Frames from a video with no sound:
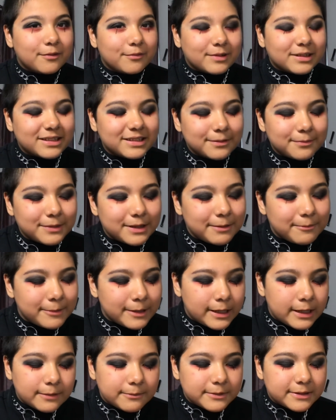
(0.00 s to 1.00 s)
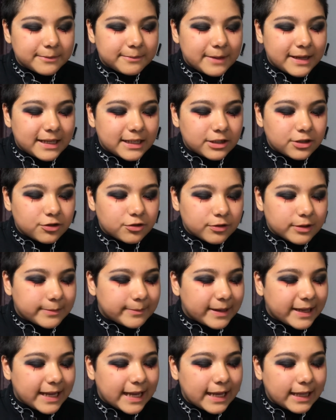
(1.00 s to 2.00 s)
When something becomes mainstream,
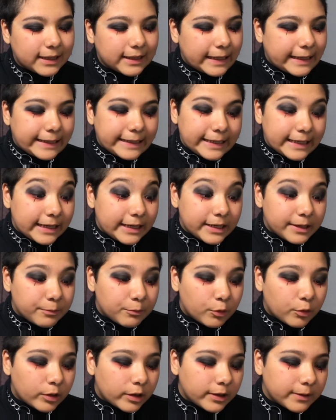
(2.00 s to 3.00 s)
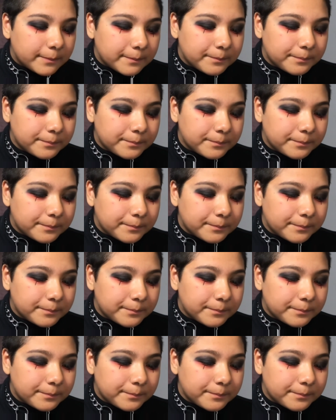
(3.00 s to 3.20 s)
I can't like it anymore.